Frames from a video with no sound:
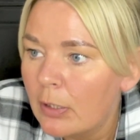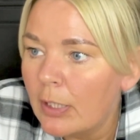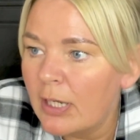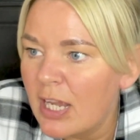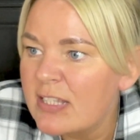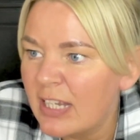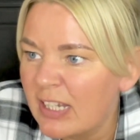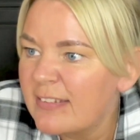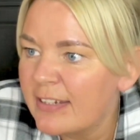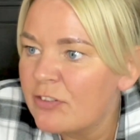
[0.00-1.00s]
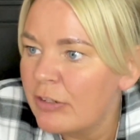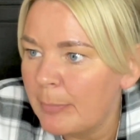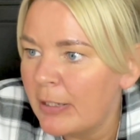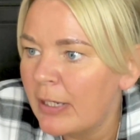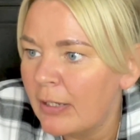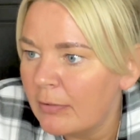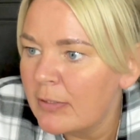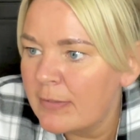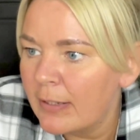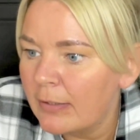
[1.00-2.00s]
It is like a day trip, isn't it?
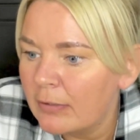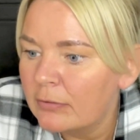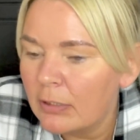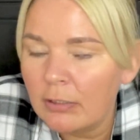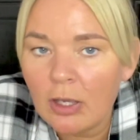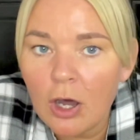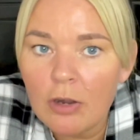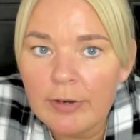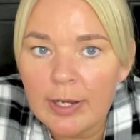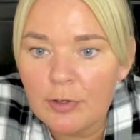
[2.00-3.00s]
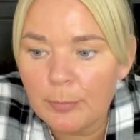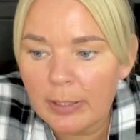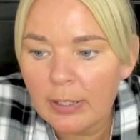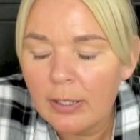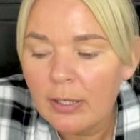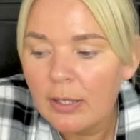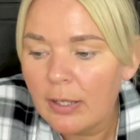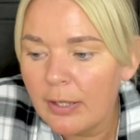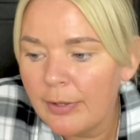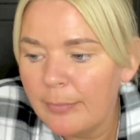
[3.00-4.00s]
It's like a car ride away.
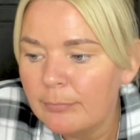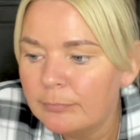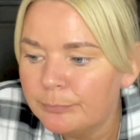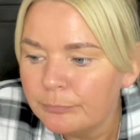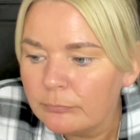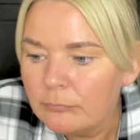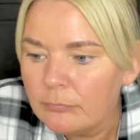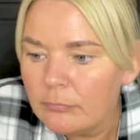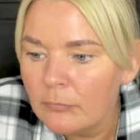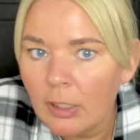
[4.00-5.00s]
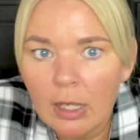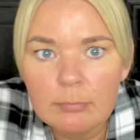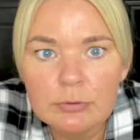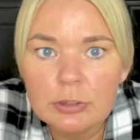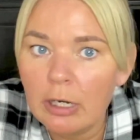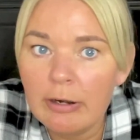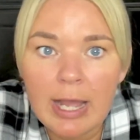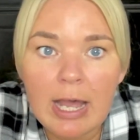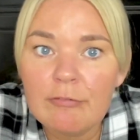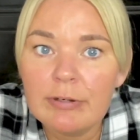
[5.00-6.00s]
I'm sure I
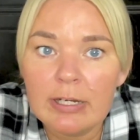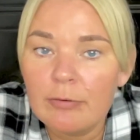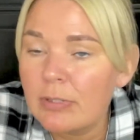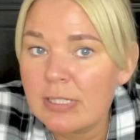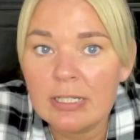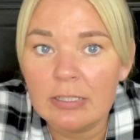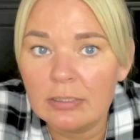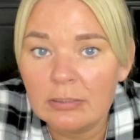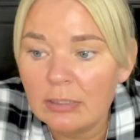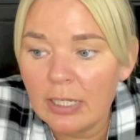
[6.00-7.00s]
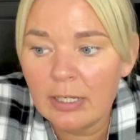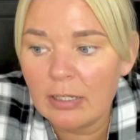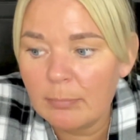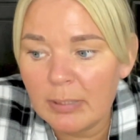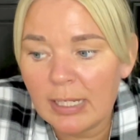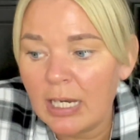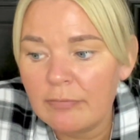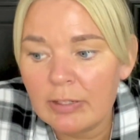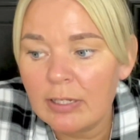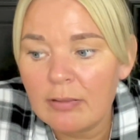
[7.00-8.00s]
have when I was little, but I
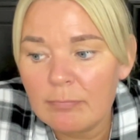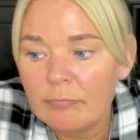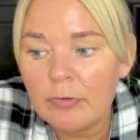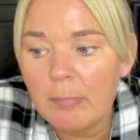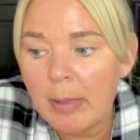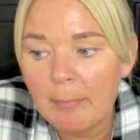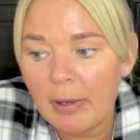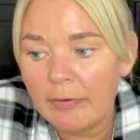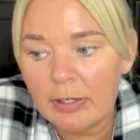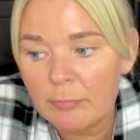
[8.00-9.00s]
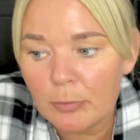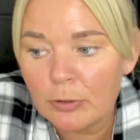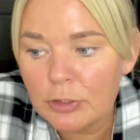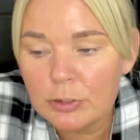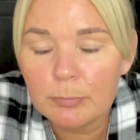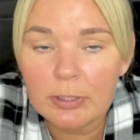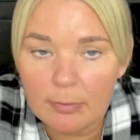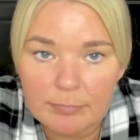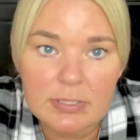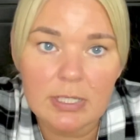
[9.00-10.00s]
can't really remember it much. But
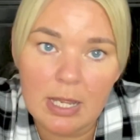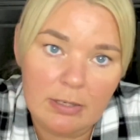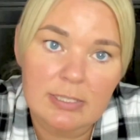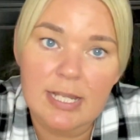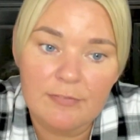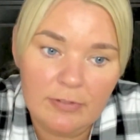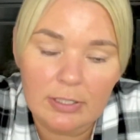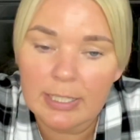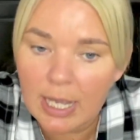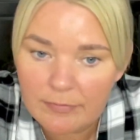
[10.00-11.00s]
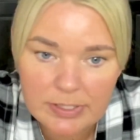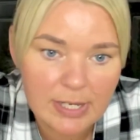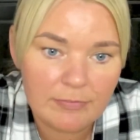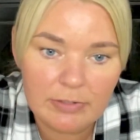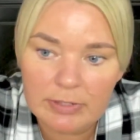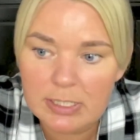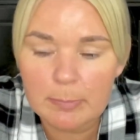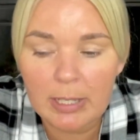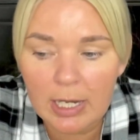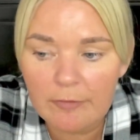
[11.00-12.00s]
I definitely have. It definitely rings a
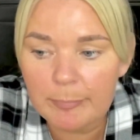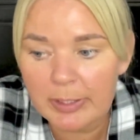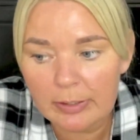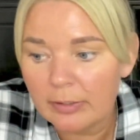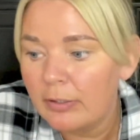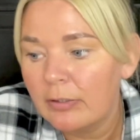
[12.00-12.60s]
bell. I've been